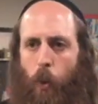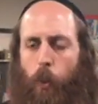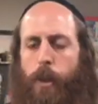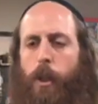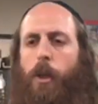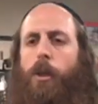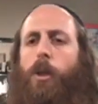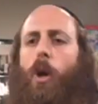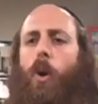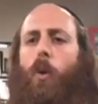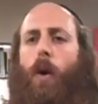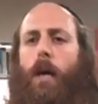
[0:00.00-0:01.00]
We don't
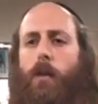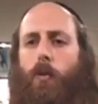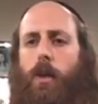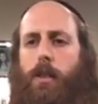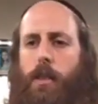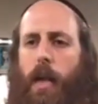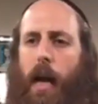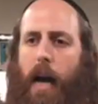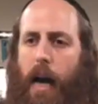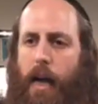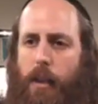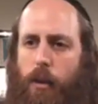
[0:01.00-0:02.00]
know what was the
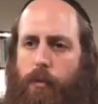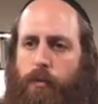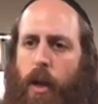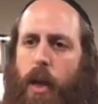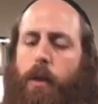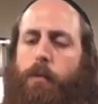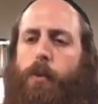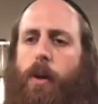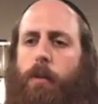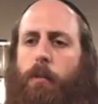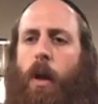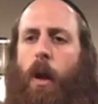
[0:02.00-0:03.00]
height of
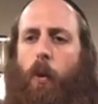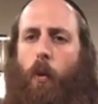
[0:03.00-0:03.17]
Abram,